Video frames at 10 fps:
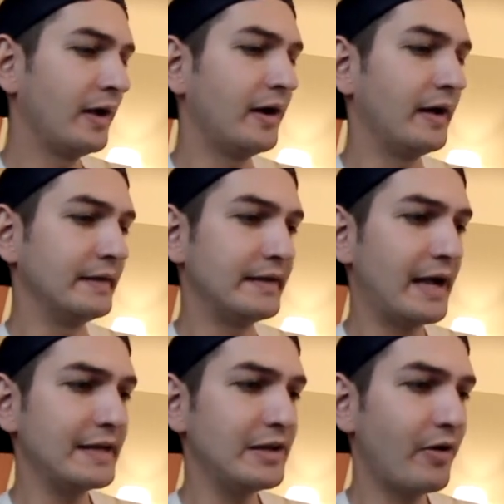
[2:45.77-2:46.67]

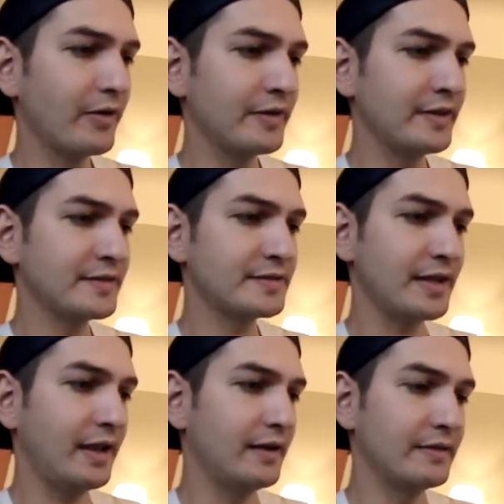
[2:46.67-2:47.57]
90 hardness,
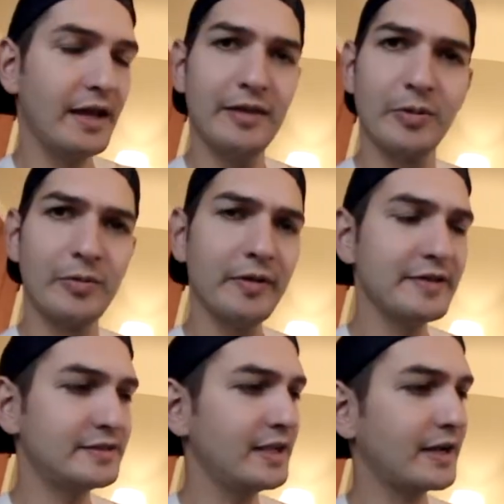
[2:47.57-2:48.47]
and yeah, they were really
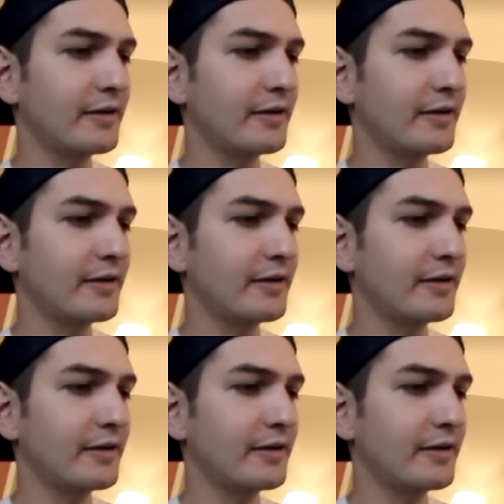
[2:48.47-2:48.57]
sick.